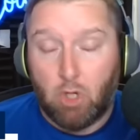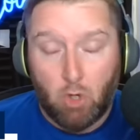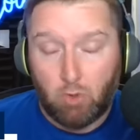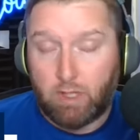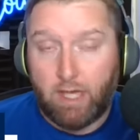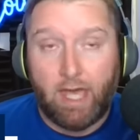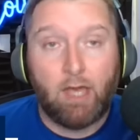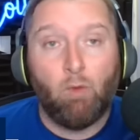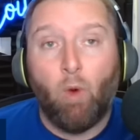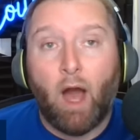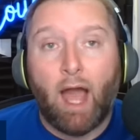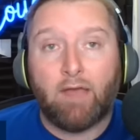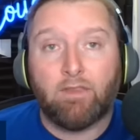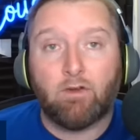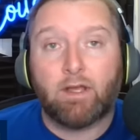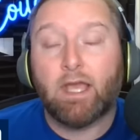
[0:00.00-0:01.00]
okay,
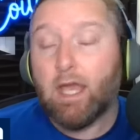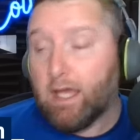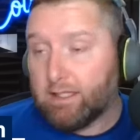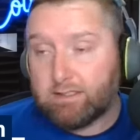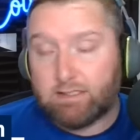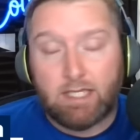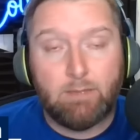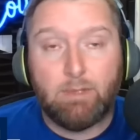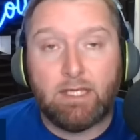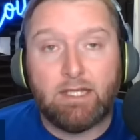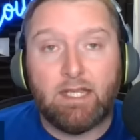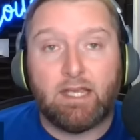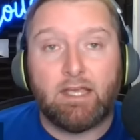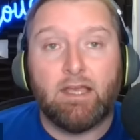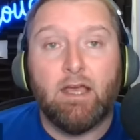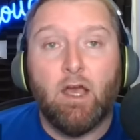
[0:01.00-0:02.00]
why? And they're like,
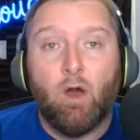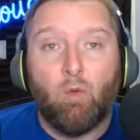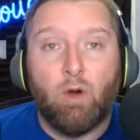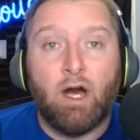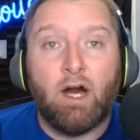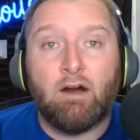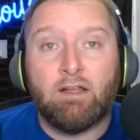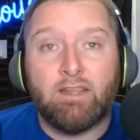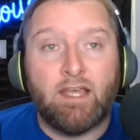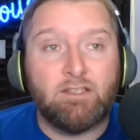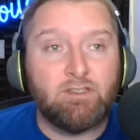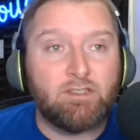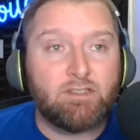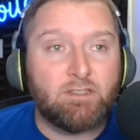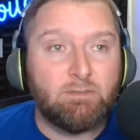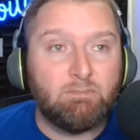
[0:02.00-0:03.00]
TBD. Well, and then
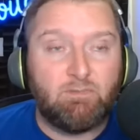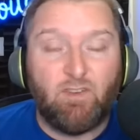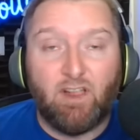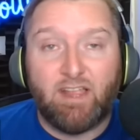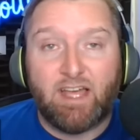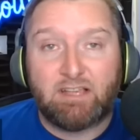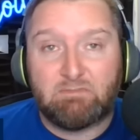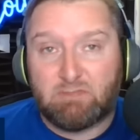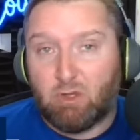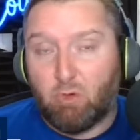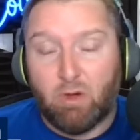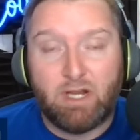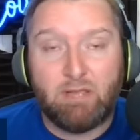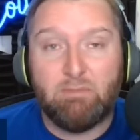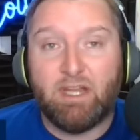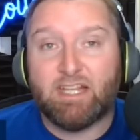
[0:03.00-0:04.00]
just felt like
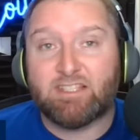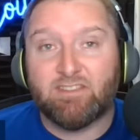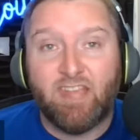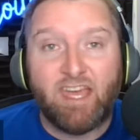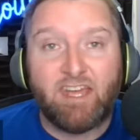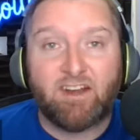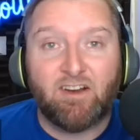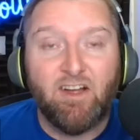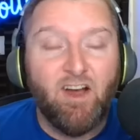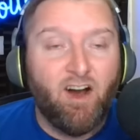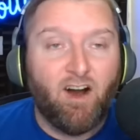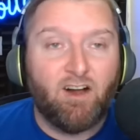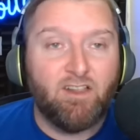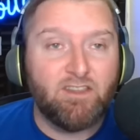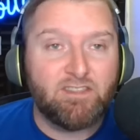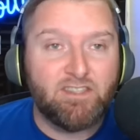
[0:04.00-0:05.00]
20 minutes later,
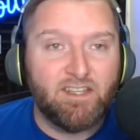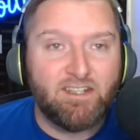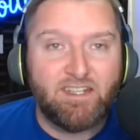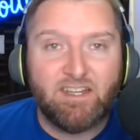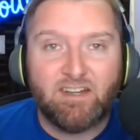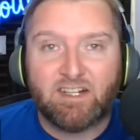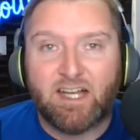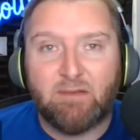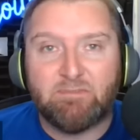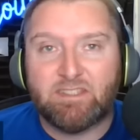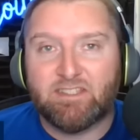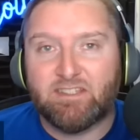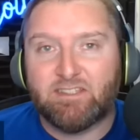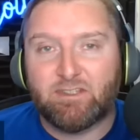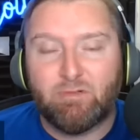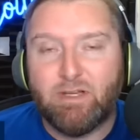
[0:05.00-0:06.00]
all of a sudden here comes
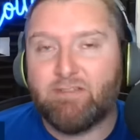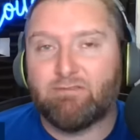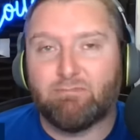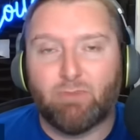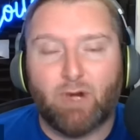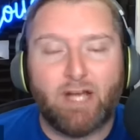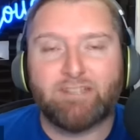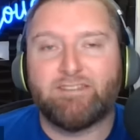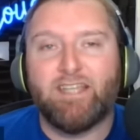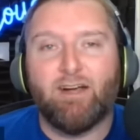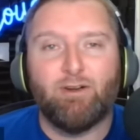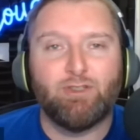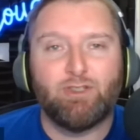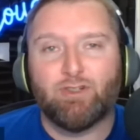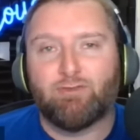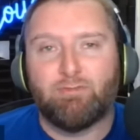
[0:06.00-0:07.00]
a tweet from Ross
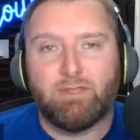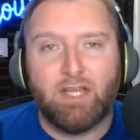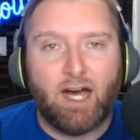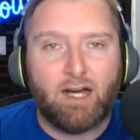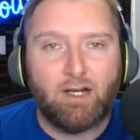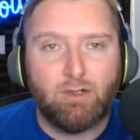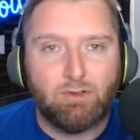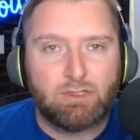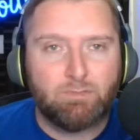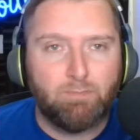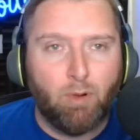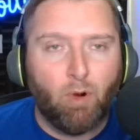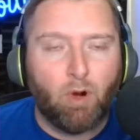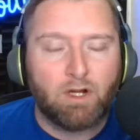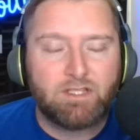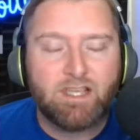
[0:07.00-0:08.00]
Dellinger from Yahoo
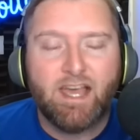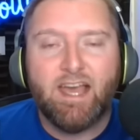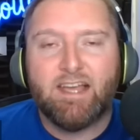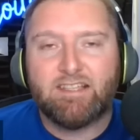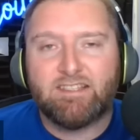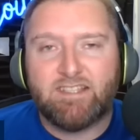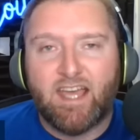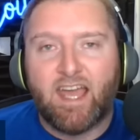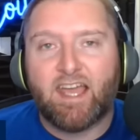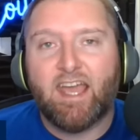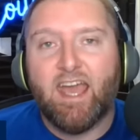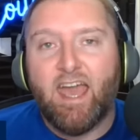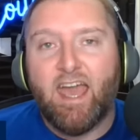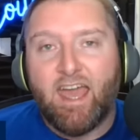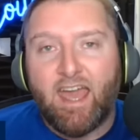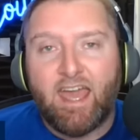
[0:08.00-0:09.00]
Sports saying,
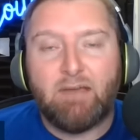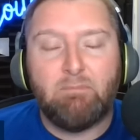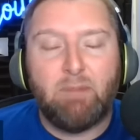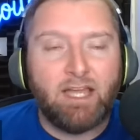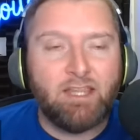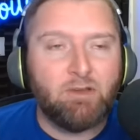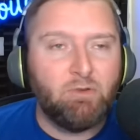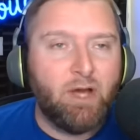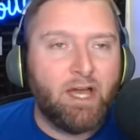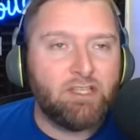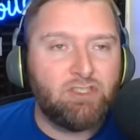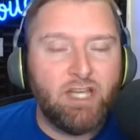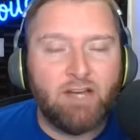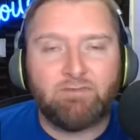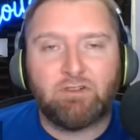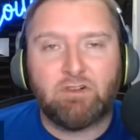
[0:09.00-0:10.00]
hey, by the way,
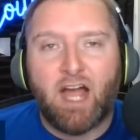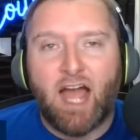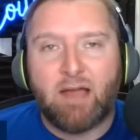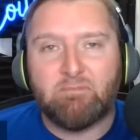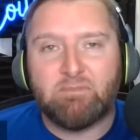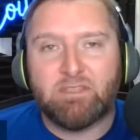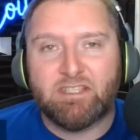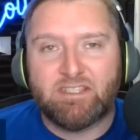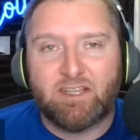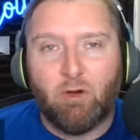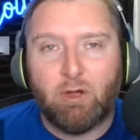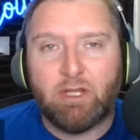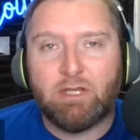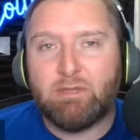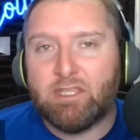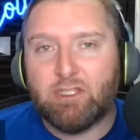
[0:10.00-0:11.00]
Jeff Grimes is
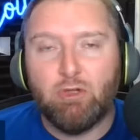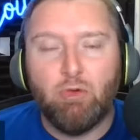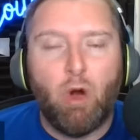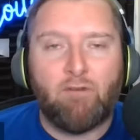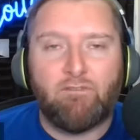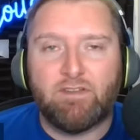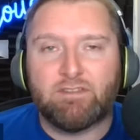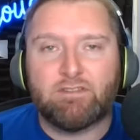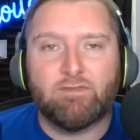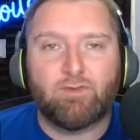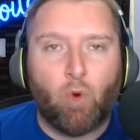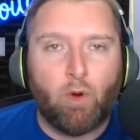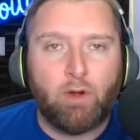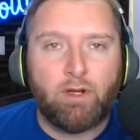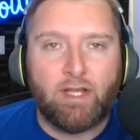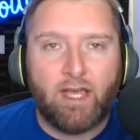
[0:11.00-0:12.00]
going to be the new offensive
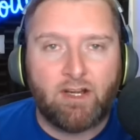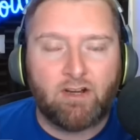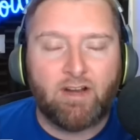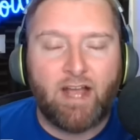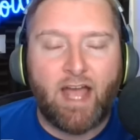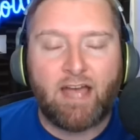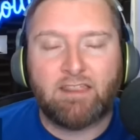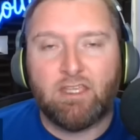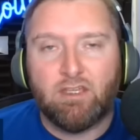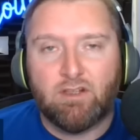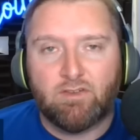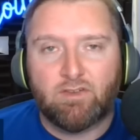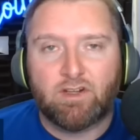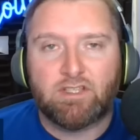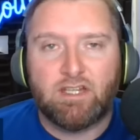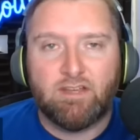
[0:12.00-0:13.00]
coordinator at the
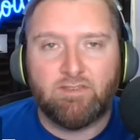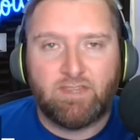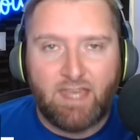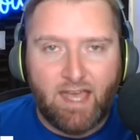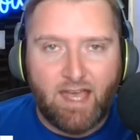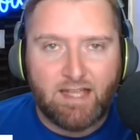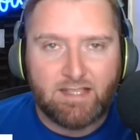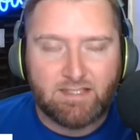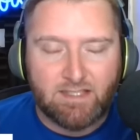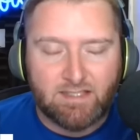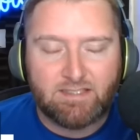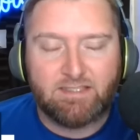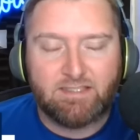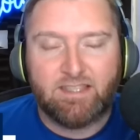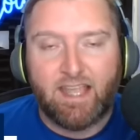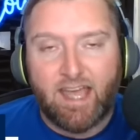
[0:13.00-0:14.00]
University of
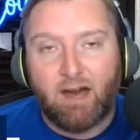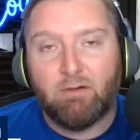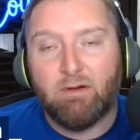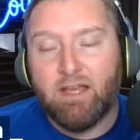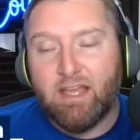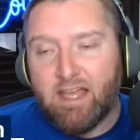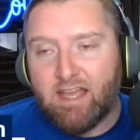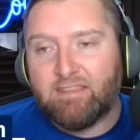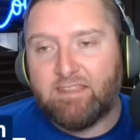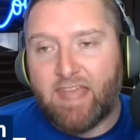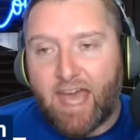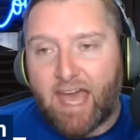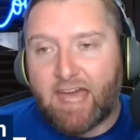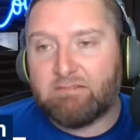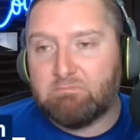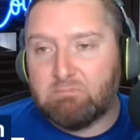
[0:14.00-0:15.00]
Kansas. Now,
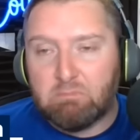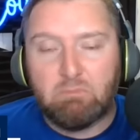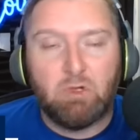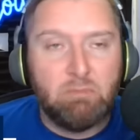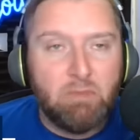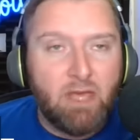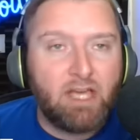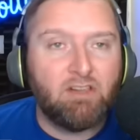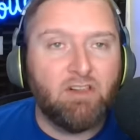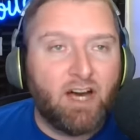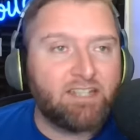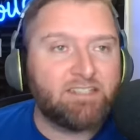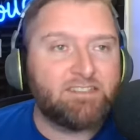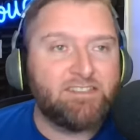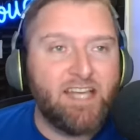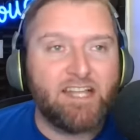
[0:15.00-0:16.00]
that would make a lot
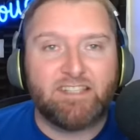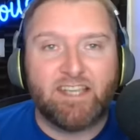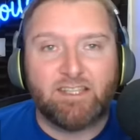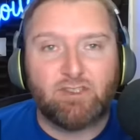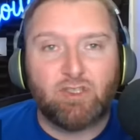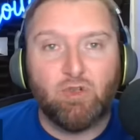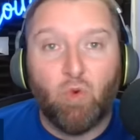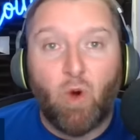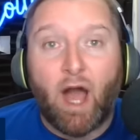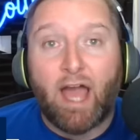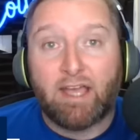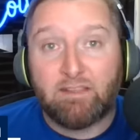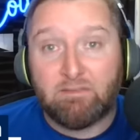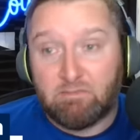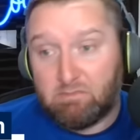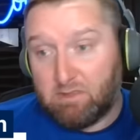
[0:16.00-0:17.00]
of sense as to
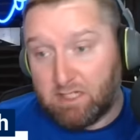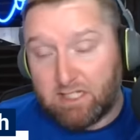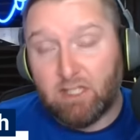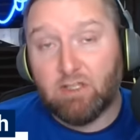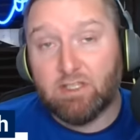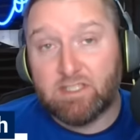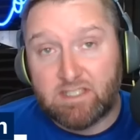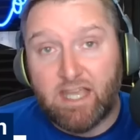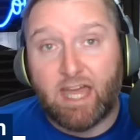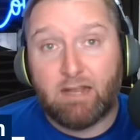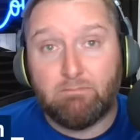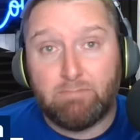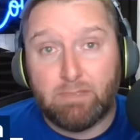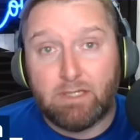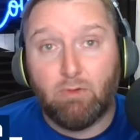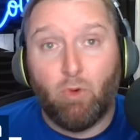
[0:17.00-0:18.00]
why the deal is dead
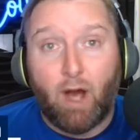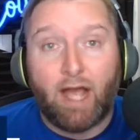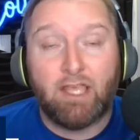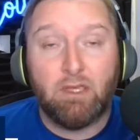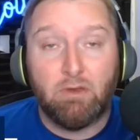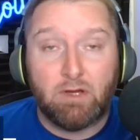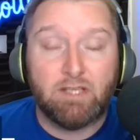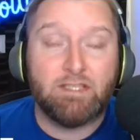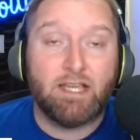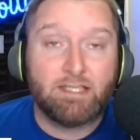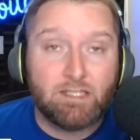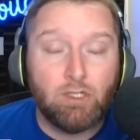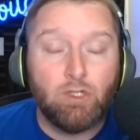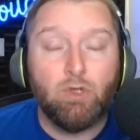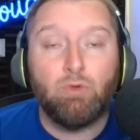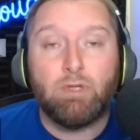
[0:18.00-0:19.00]
at BYU, because he gets
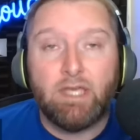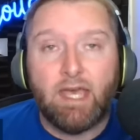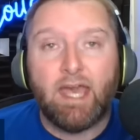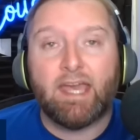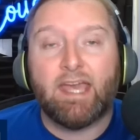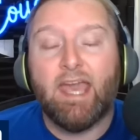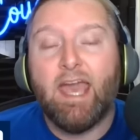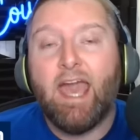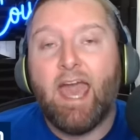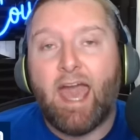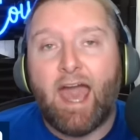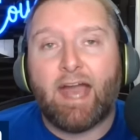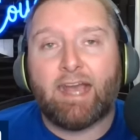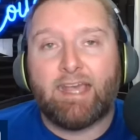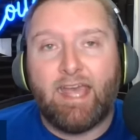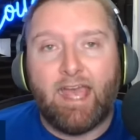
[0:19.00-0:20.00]
a new gig
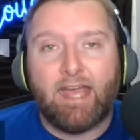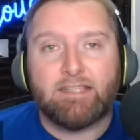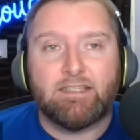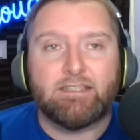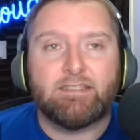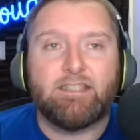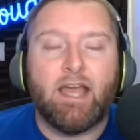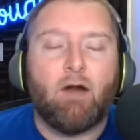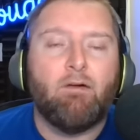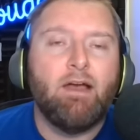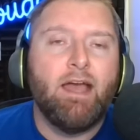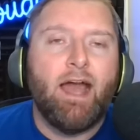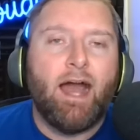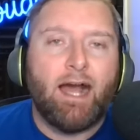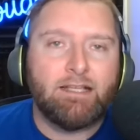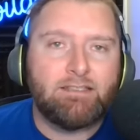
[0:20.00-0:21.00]
at Kansas. Now,
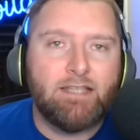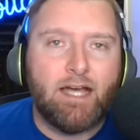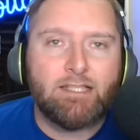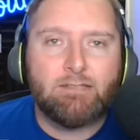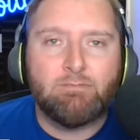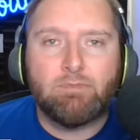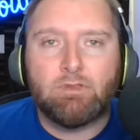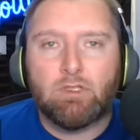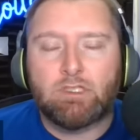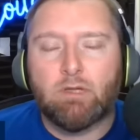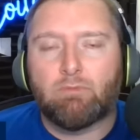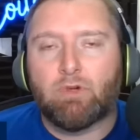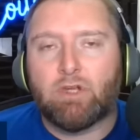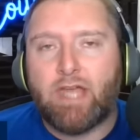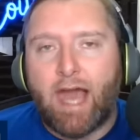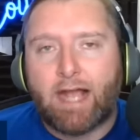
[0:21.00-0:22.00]
I saw
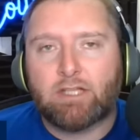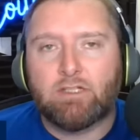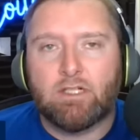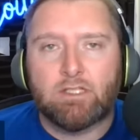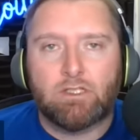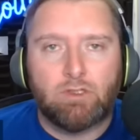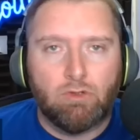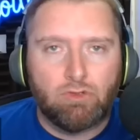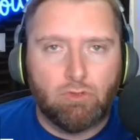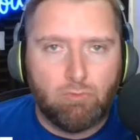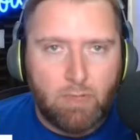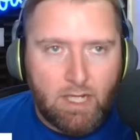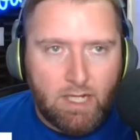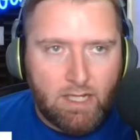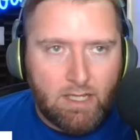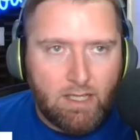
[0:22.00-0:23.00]
some reaction on social
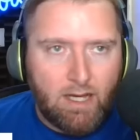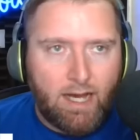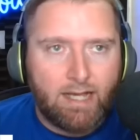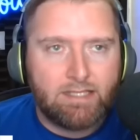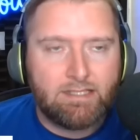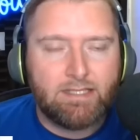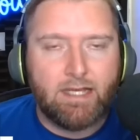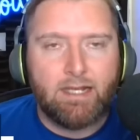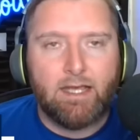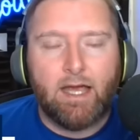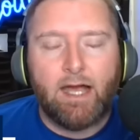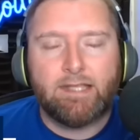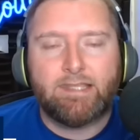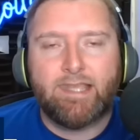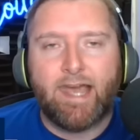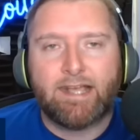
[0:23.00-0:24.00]
media. I sent
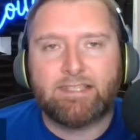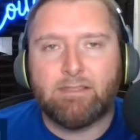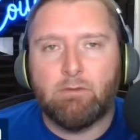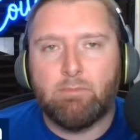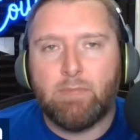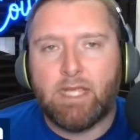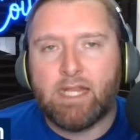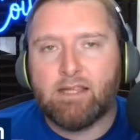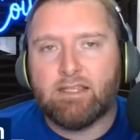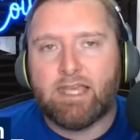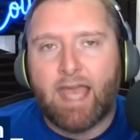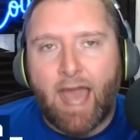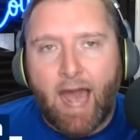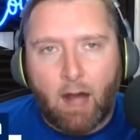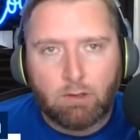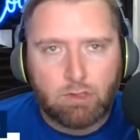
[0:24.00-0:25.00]
a text immediately
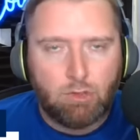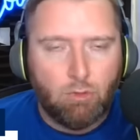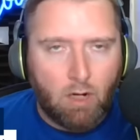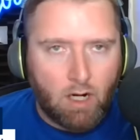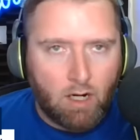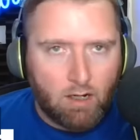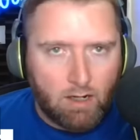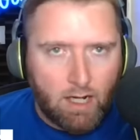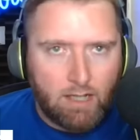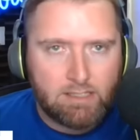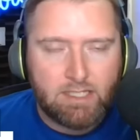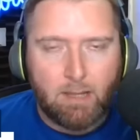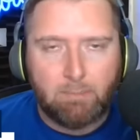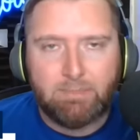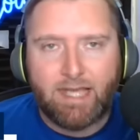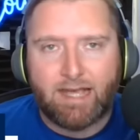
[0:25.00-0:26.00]
out to our
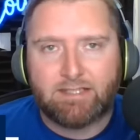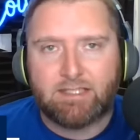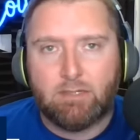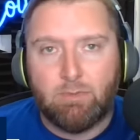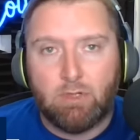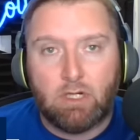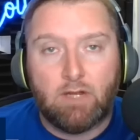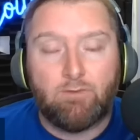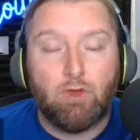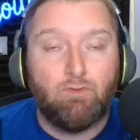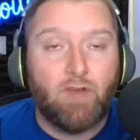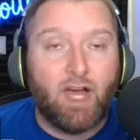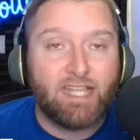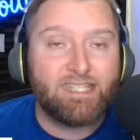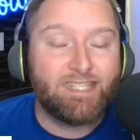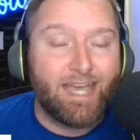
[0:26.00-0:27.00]
subtext community. If you've
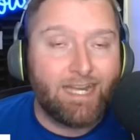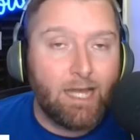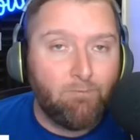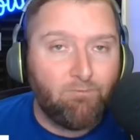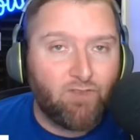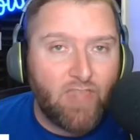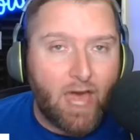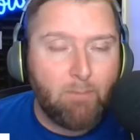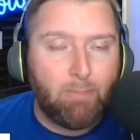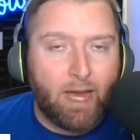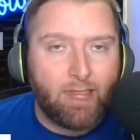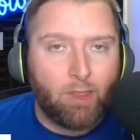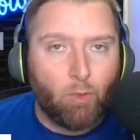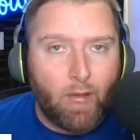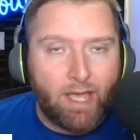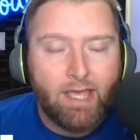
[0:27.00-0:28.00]
not signed up for that, by
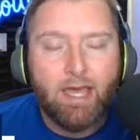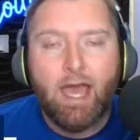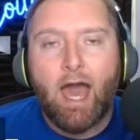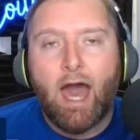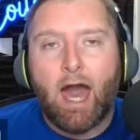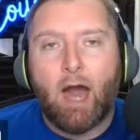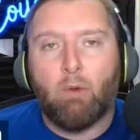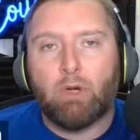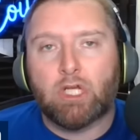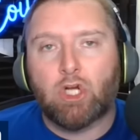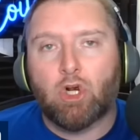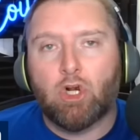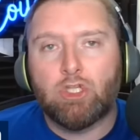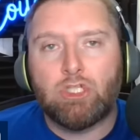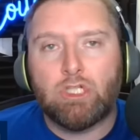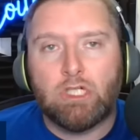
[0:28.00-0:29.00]
the way, I would
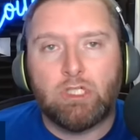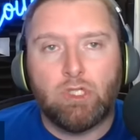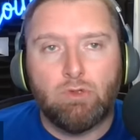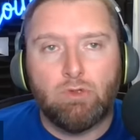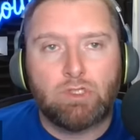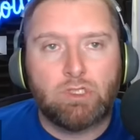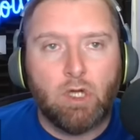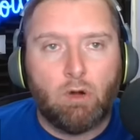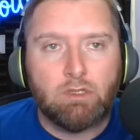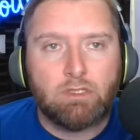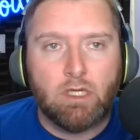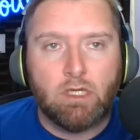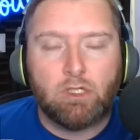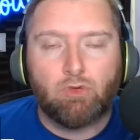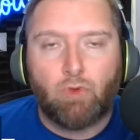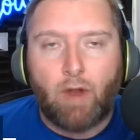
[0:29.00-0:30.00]
encourage you to do so. It's
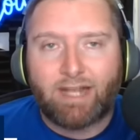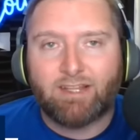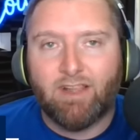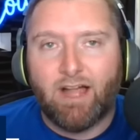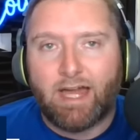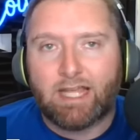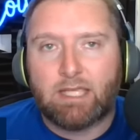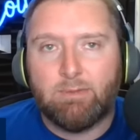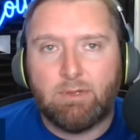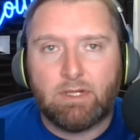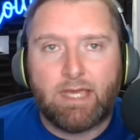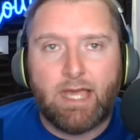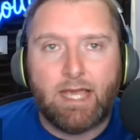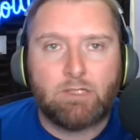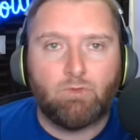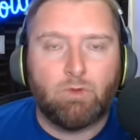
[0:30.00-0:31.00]
a direct line of
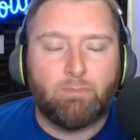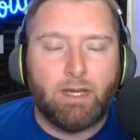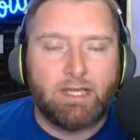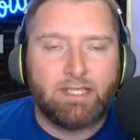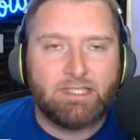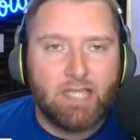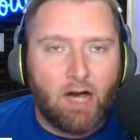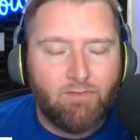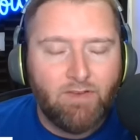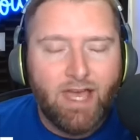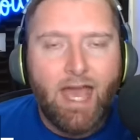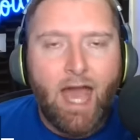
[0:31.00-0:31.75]
communication with myself.